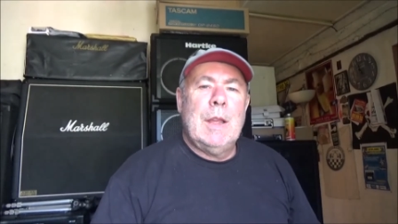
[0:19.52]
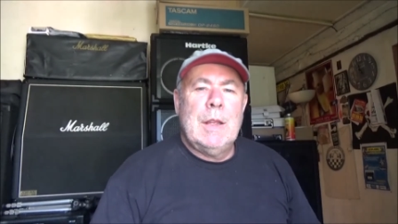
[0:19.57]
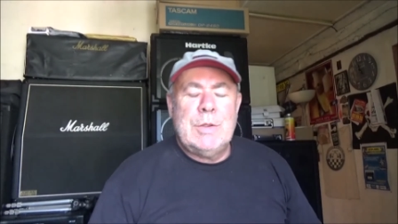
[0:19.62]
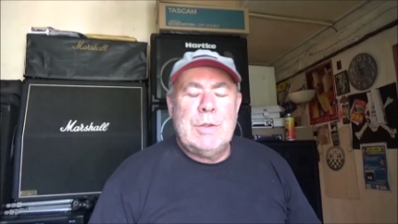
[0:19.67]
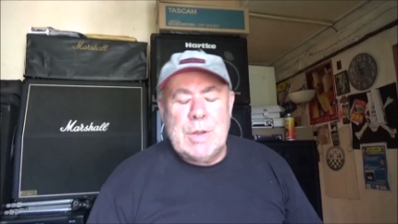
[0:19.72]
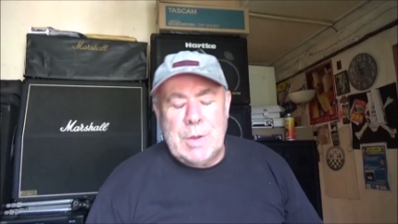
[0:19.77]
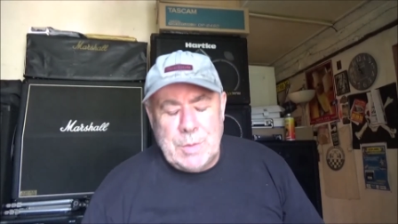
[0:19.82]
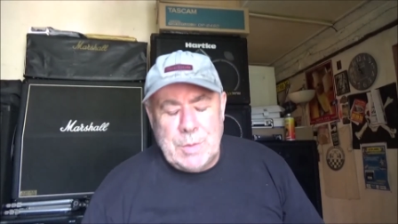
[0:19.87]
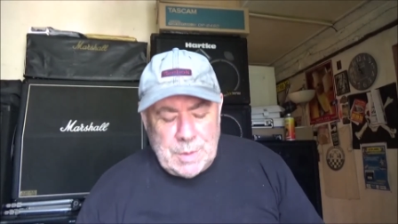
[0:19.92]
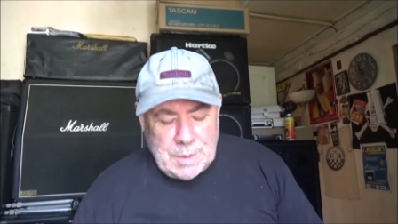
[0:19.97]

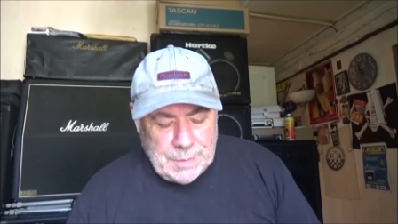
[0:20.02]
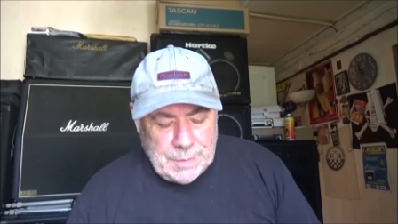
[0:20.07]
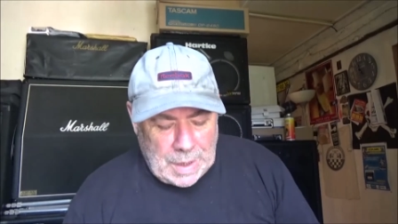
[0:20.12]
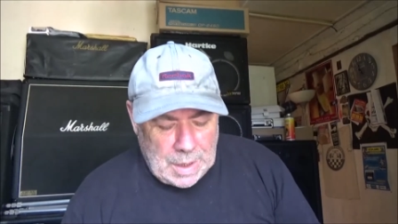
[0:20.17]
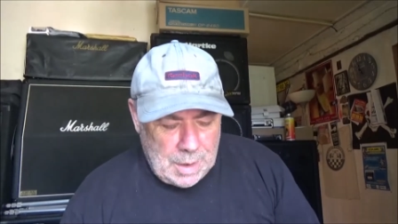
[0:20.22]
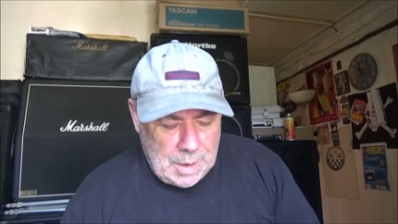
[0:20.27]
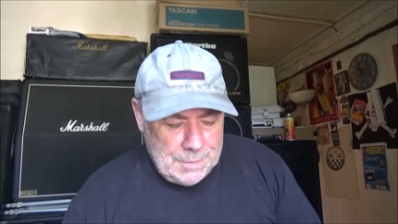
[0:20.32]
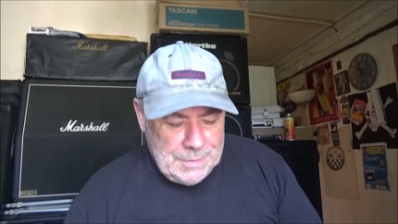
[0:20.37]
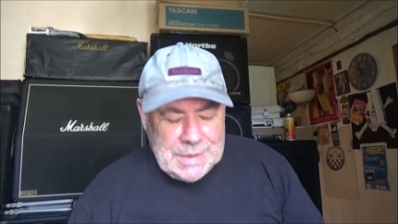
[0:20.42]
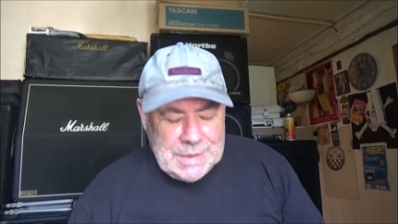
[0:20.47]
Joe,
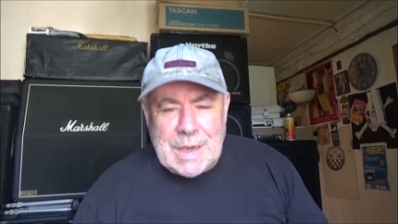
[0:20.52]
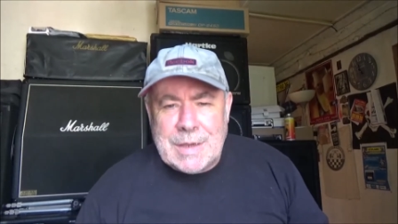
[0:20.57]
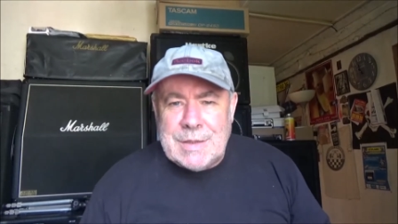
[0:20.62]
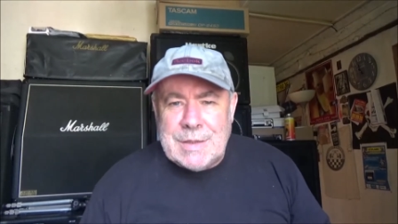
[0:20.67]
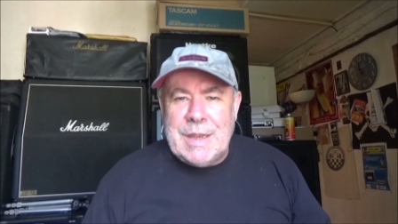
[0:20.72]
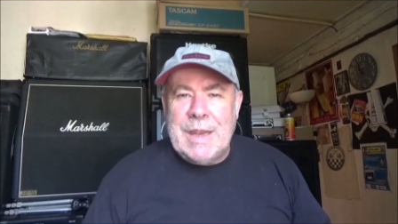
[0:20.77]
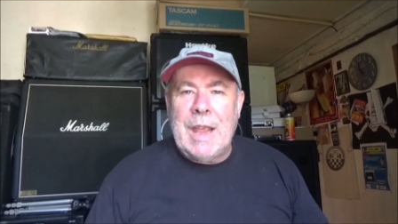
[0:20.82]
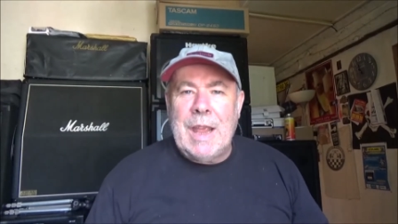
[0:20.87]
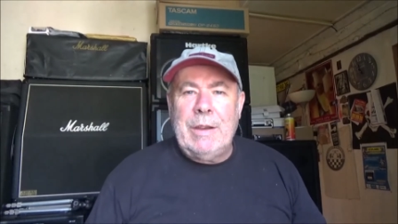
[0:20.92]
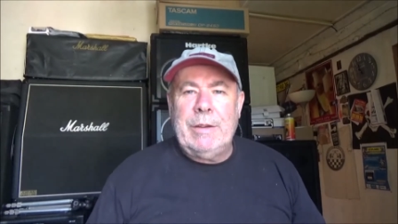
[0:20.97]

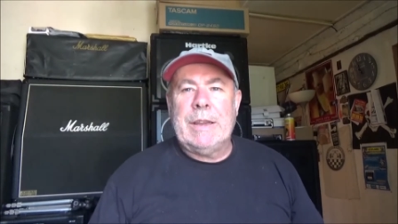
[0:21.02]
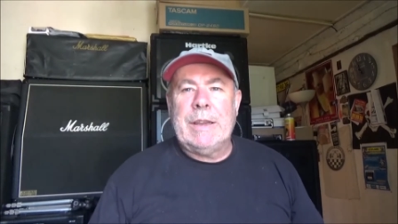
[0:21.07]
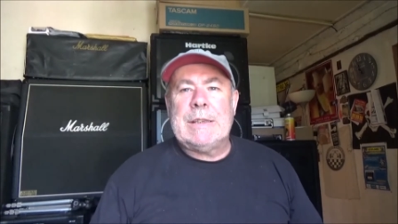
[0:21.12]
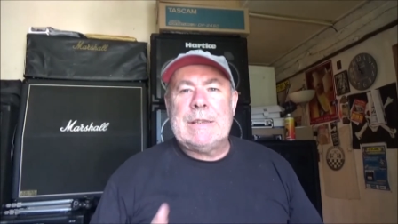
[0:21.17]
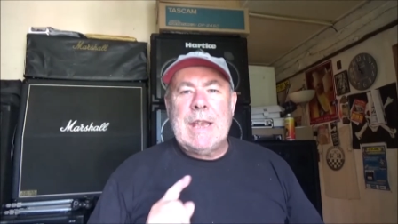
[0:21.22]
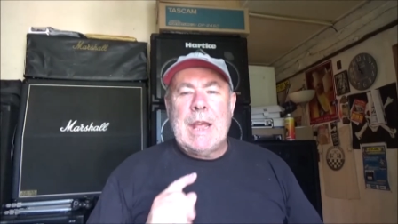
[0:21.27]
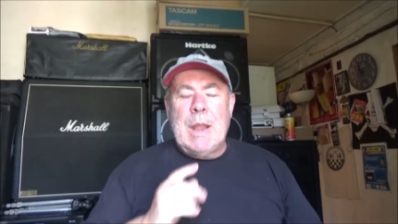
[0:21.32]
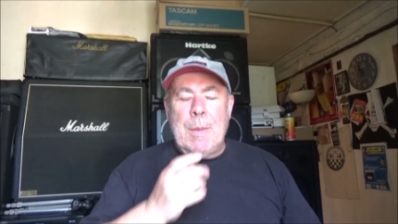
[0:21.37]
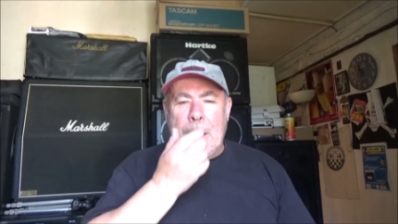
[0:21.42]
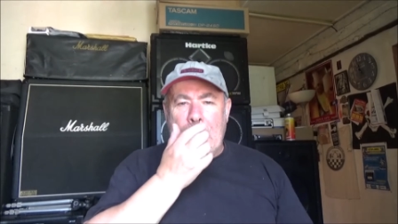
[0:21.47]
yesterday Eric
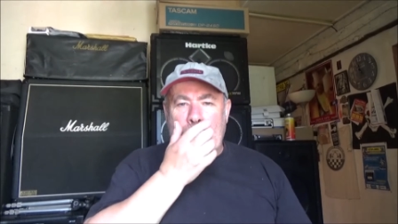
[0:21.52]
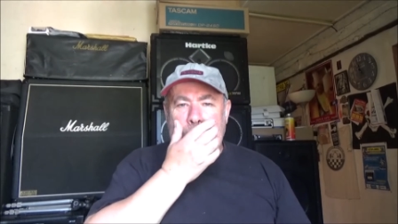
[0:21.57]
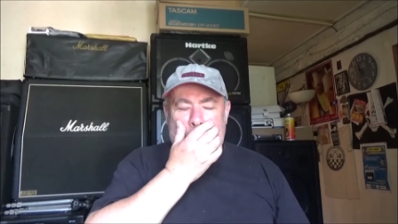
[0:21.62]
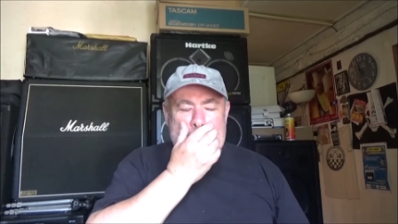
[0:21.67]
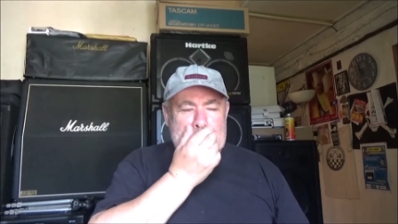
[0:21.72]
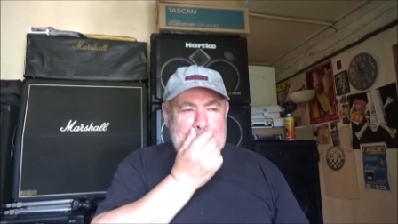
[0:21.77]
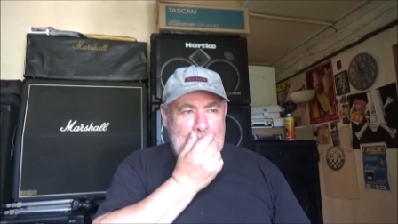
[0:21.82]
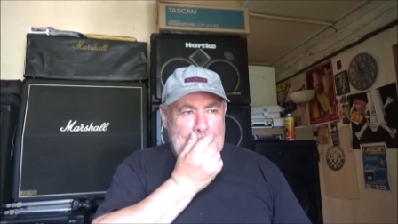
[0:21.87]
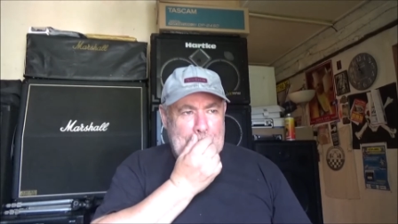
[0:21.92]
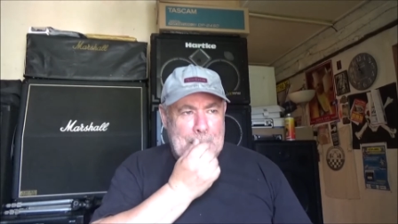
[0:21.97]
said
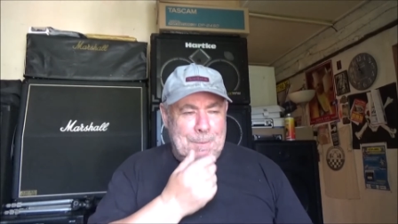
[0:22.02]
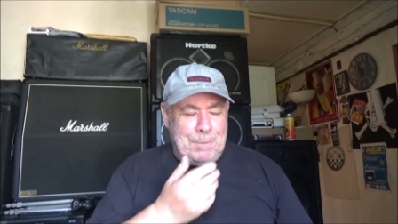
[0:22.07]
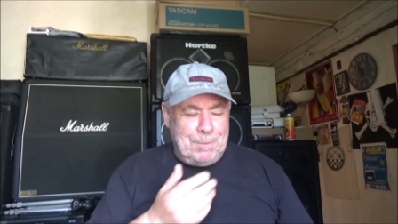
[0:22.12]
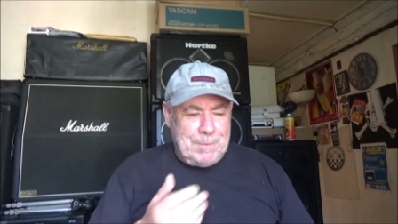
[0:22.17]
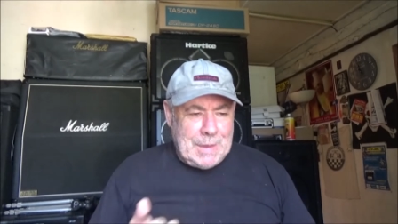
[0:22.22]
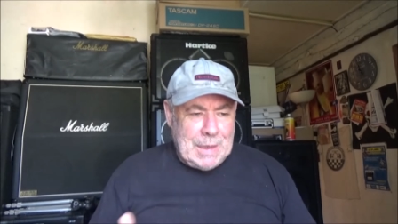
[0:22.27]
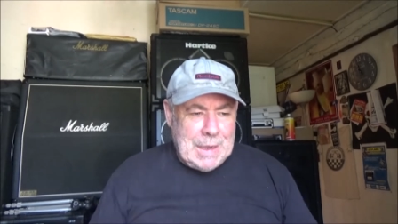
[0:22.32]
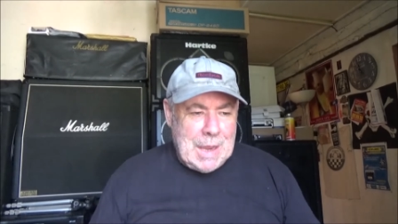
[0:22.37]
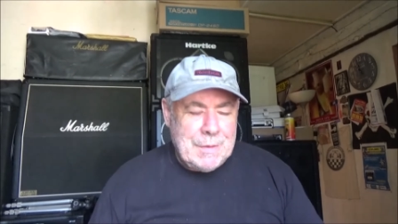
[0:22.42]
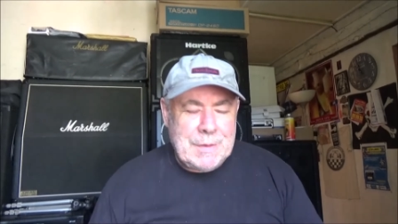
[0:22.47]
about
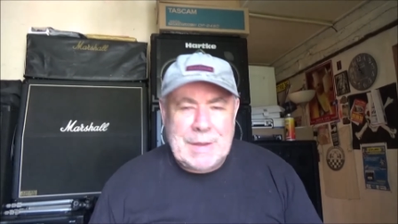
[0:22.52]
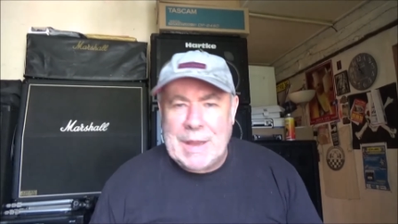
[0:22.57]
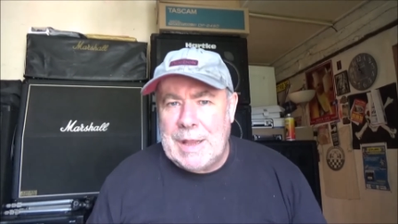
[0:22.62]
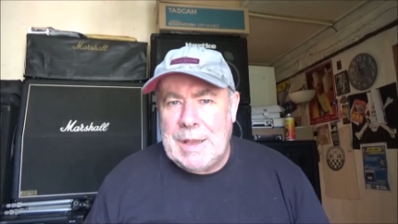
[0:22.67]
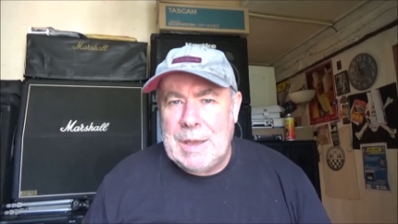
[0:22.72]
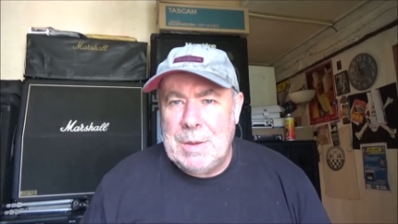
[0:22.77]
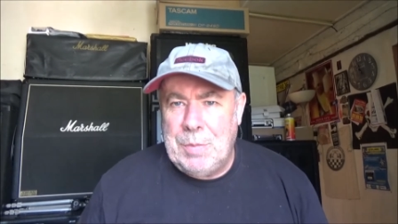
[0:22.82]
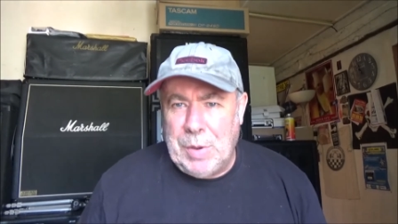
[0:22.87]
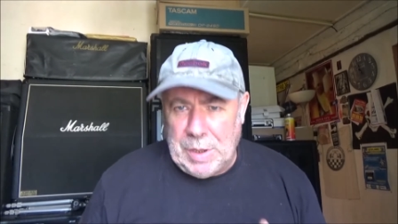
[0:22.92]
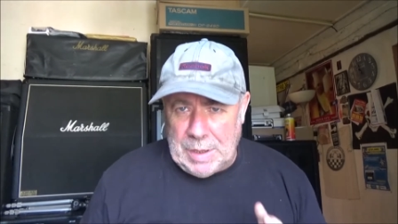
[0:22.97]

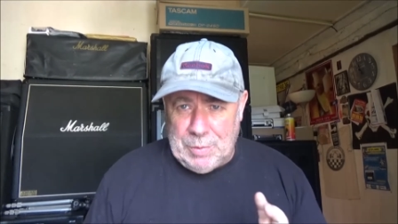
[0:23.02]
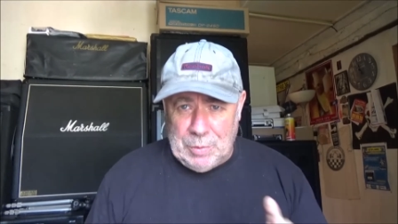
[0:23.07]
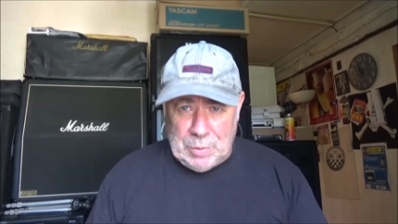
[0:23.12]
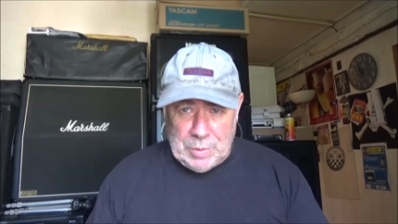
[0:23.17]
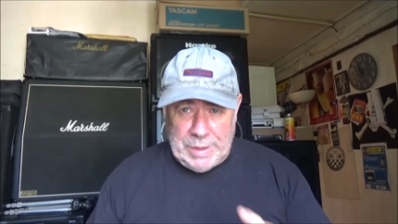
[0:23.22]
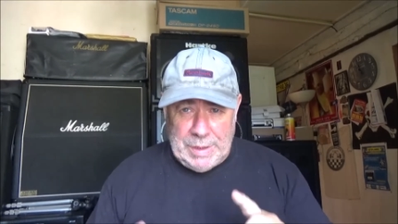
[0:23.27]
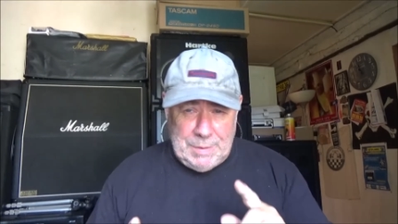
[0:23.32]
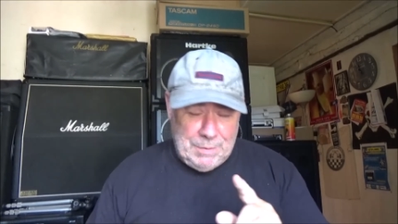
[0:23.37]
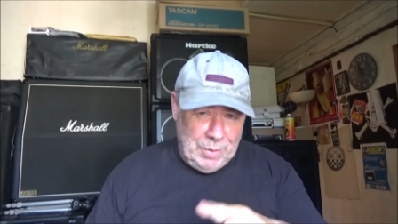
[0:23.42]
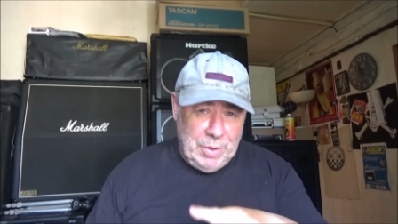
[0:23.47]
left-handed people,
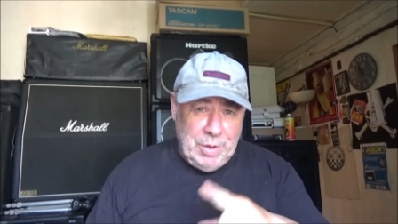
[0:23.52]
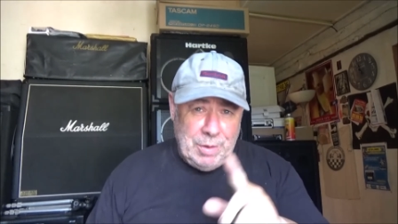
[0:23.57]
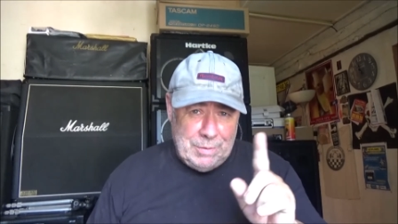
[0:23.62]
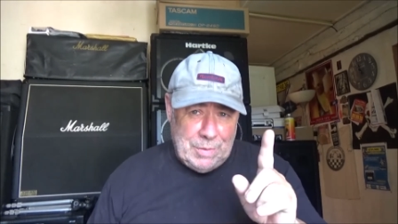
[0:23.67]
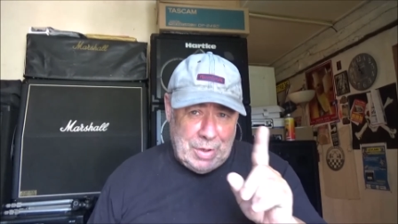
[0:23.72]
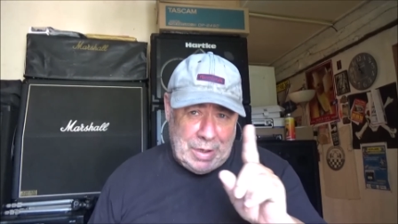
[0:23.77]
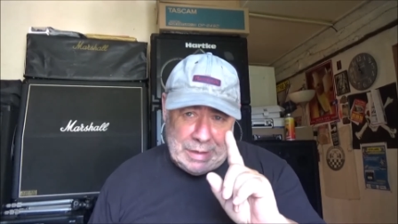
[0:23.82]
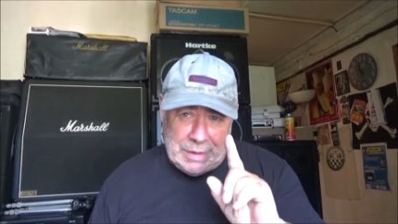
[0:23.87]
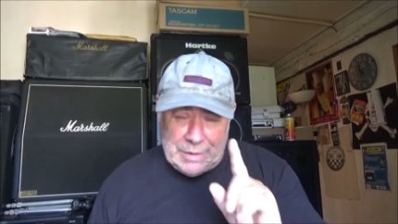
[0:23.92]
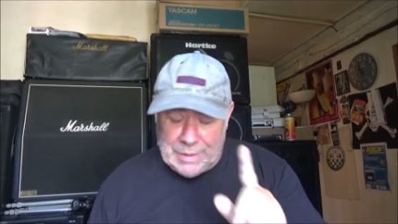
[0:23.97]
and he put on
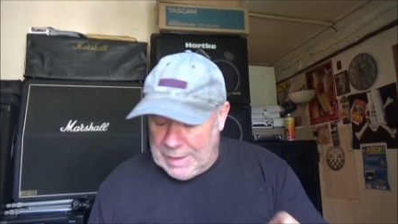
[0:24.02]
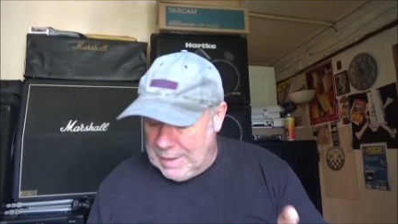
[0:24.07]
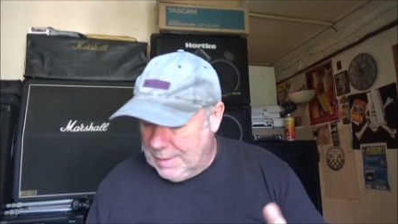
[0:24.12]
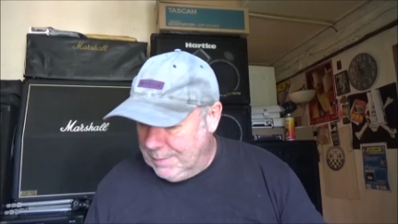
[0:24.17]
my